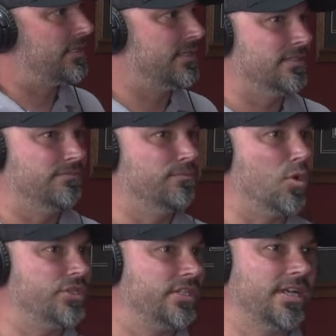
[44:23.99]
Like the
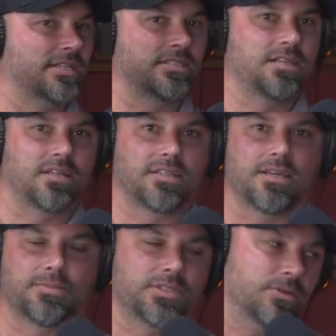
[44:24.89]
moisture got sucked
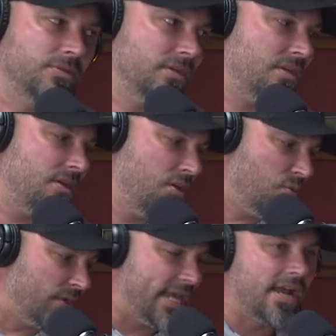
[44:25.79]
up. So
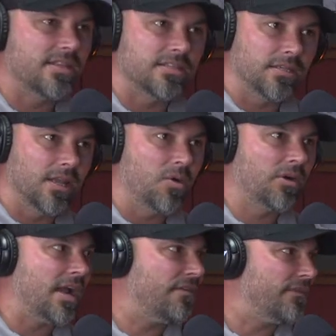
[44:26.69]
we're down in this
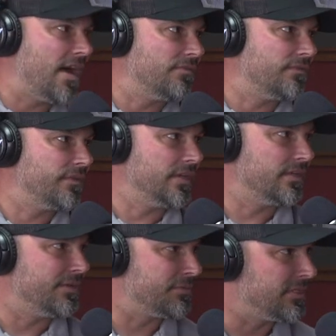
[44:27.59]
lower alfalfa
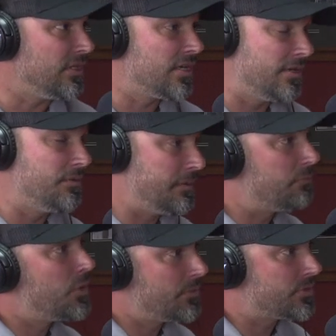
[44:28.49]
field, and it was
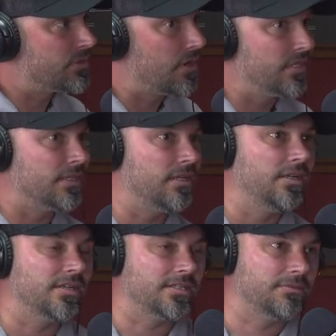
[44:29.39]
when it was starting to
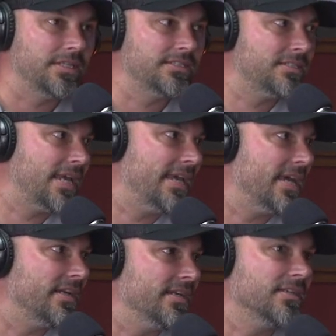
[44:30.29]
clear, I was like, well, let's just
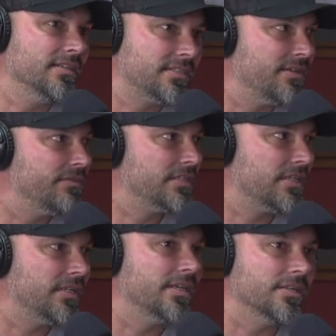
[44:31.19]
hang out here and let's see if it
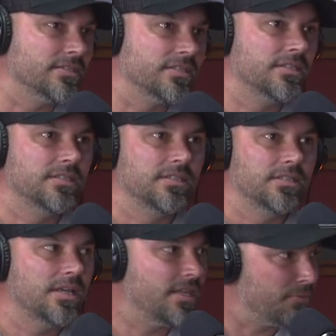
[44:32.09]
clears,
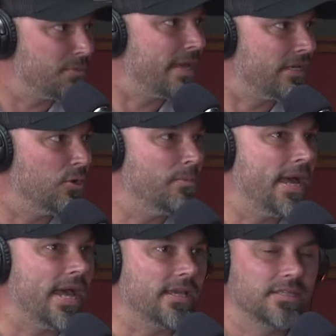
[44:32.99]
and then we may go
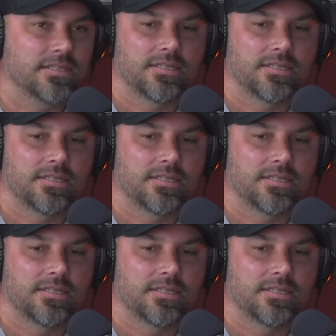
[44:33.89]
back.